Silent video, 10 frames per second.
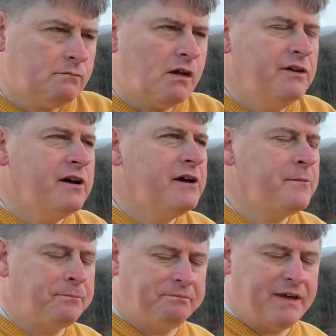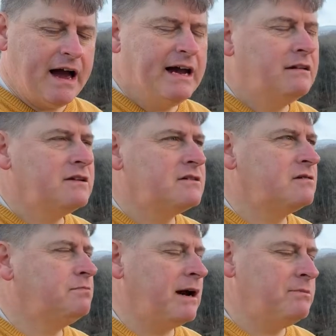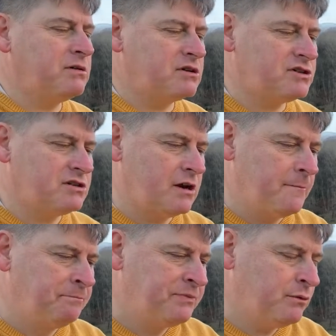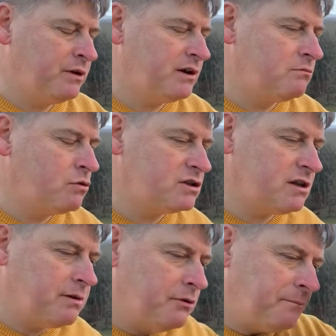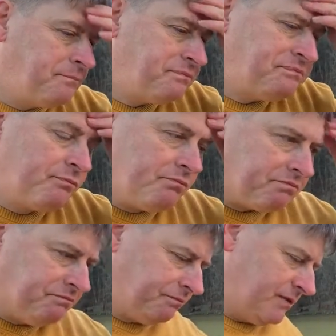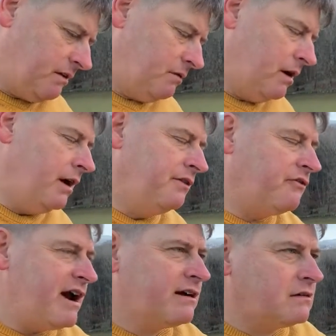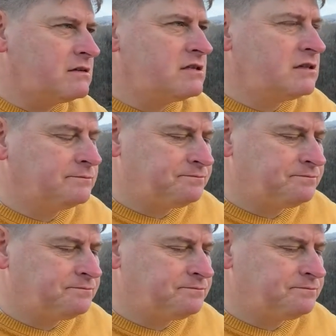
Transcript: The Highland pipers we hear most about in the records